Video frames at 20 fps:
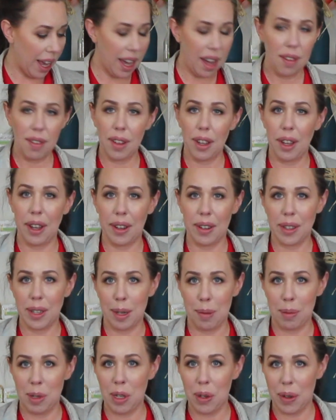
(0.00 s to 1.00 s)
have it hooked
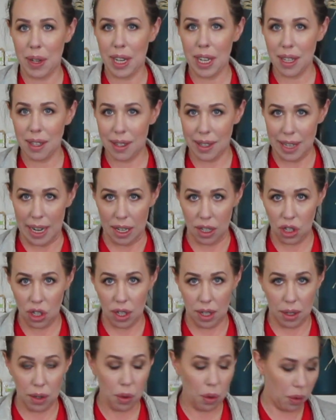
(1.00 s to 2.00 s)
up to an
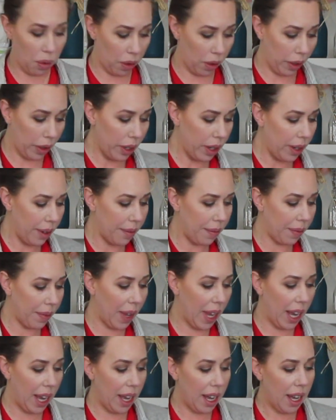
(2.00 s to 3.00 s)
extension cord.
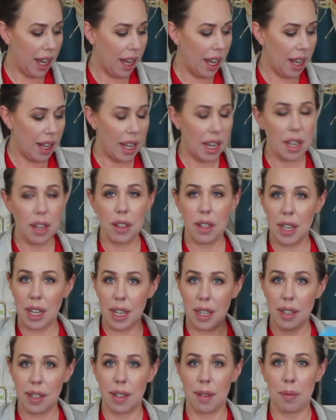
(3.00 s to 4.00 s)
Then you'll
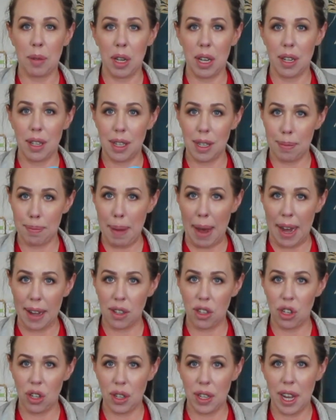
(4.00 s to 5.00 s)
need some good
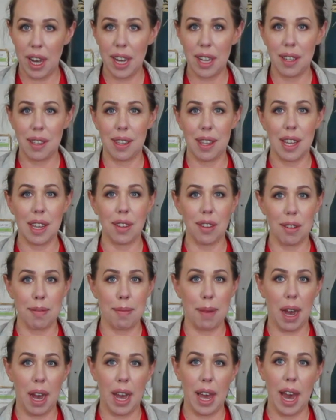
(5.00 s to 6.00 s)
spatulas. These are
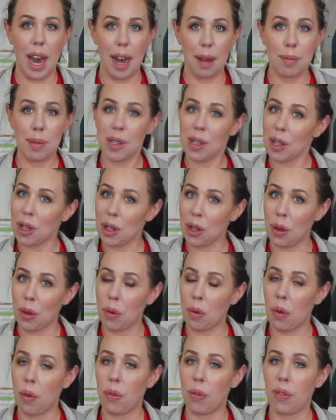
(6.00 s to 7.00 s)
my
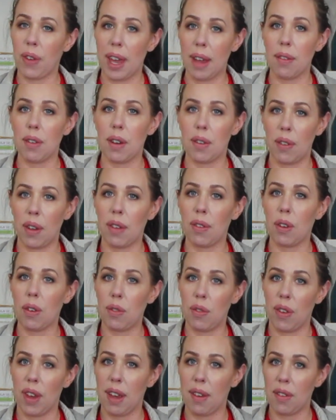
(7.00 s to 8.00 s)
absolute favorite
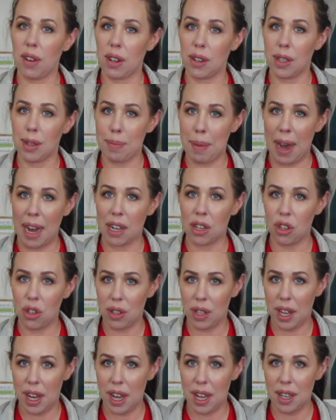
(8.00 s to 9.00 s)

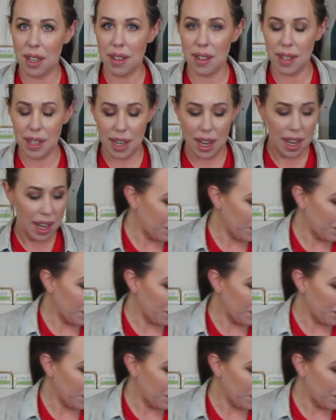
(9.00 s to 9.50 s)
spatulas,